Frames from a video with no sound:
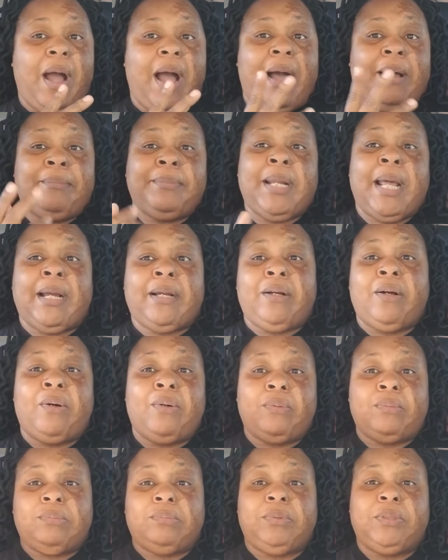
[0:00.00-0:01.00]
I'm not
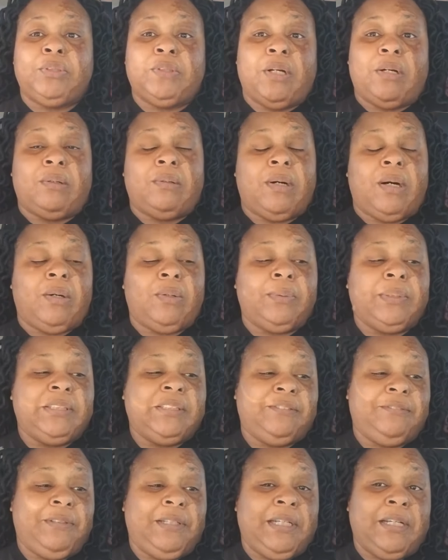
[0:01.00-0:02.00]
gonna, hold
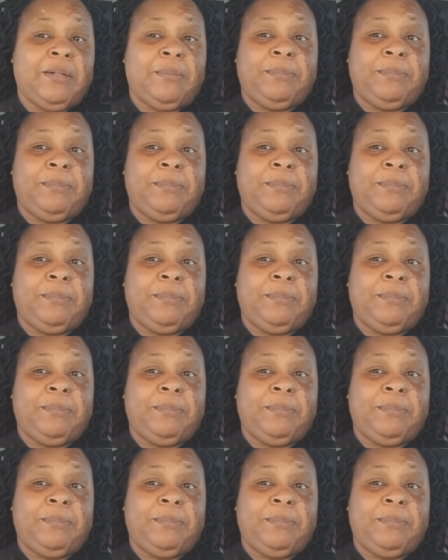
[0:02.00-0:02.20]
this video